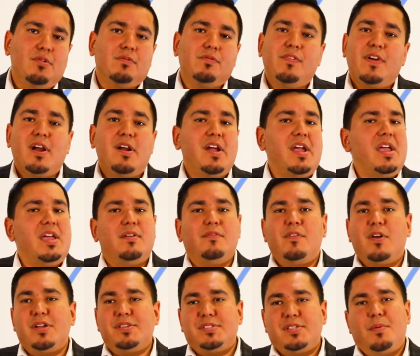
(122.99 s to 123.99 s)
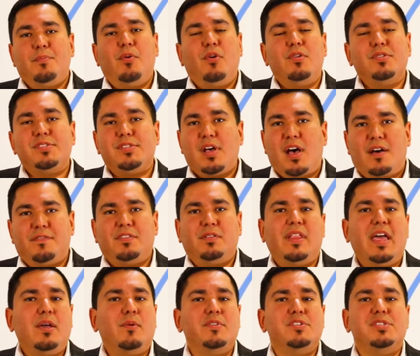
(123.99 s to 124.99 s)
very, very simple, soft
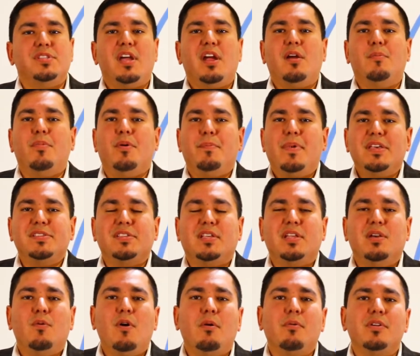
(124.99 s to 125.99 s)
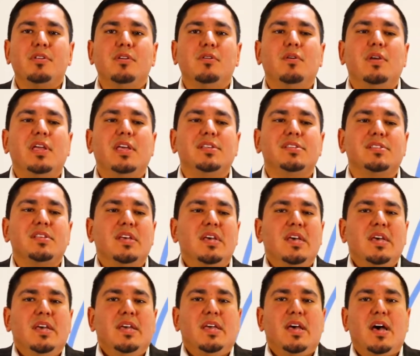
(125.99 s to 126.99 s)
language there, but basically what we're doing is
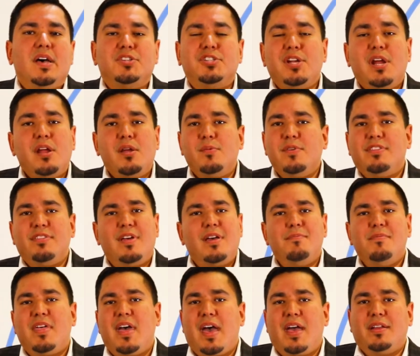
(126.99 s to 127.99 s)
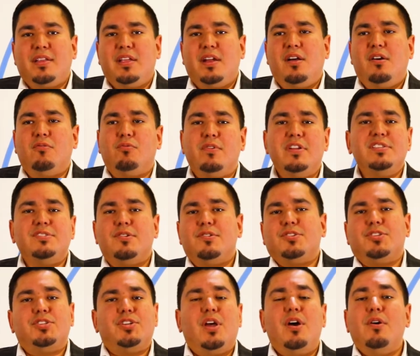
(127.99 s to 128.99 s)
sharing with them that,
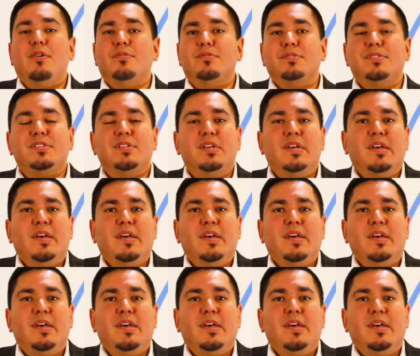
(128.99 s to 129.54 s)
research shows